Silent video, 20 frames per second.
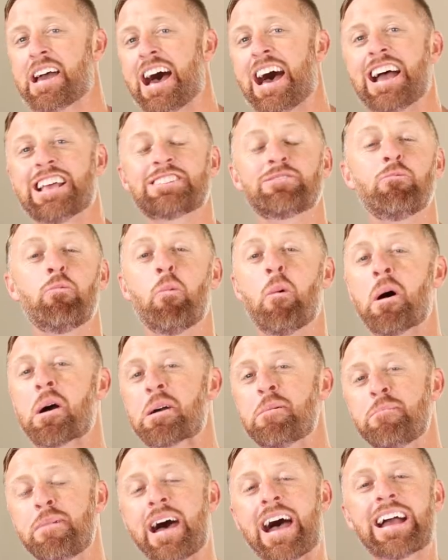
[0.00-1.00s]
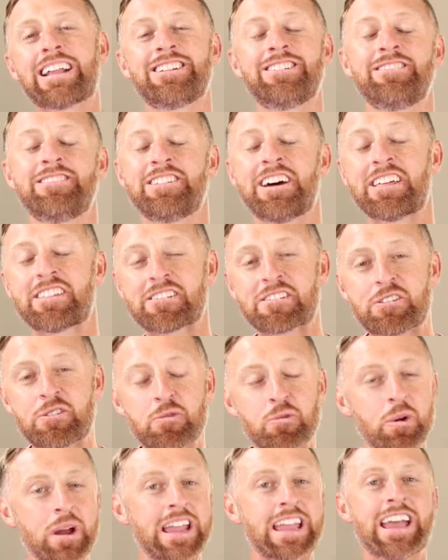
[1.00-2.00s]
guys? Welcome back to another
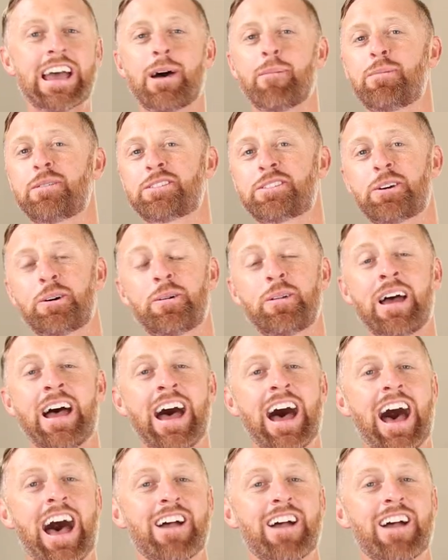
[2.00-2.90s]
great episode.